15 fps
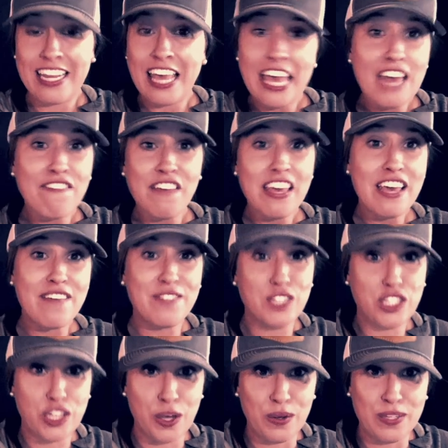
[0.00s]
if he even
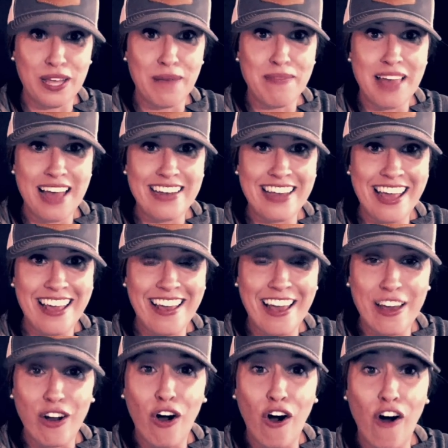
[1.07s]
shows up that day at
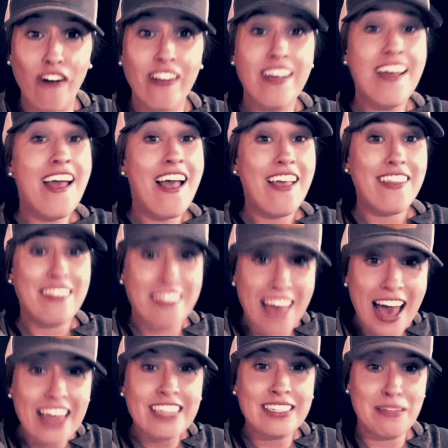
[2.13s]
all. That
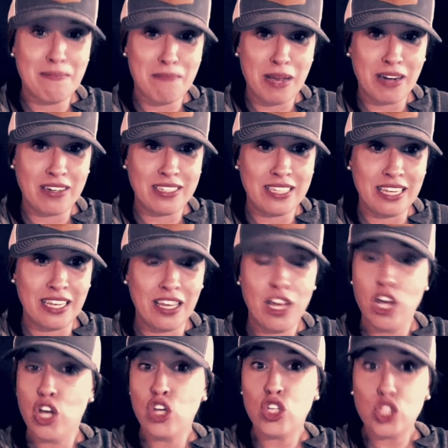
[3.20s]
is embarrassing.
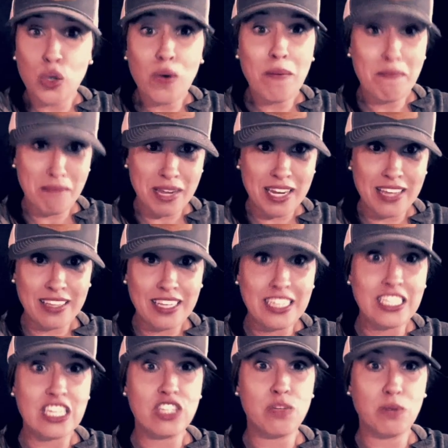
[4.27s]
So immediately
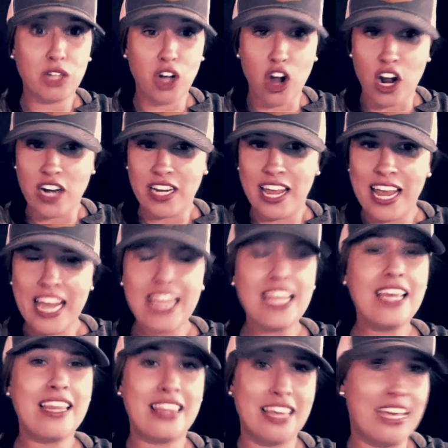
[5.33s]
disregard
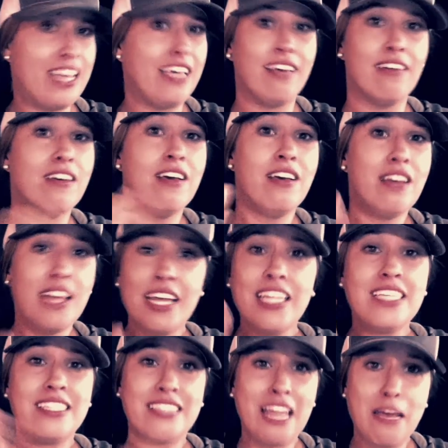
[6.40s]
anything, any
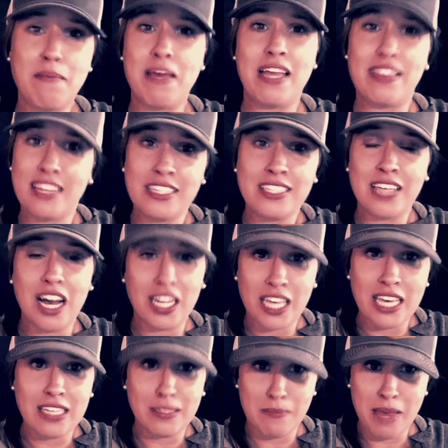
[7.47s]
statement that Psaki
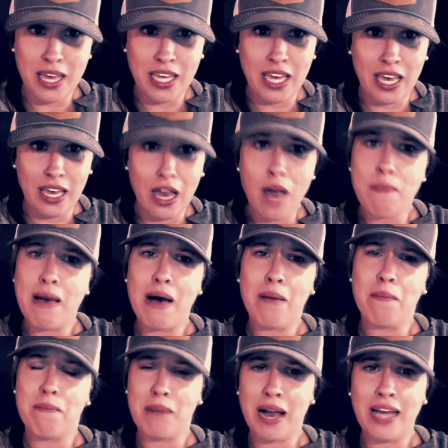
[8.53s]
is making about
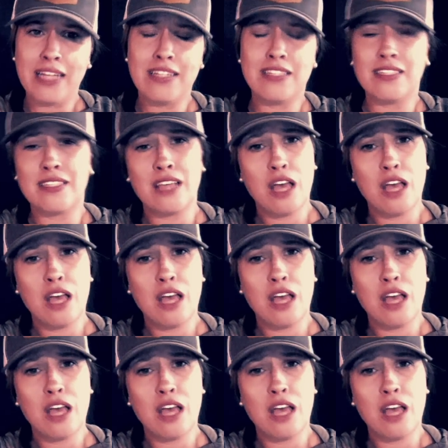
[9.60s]
Biden's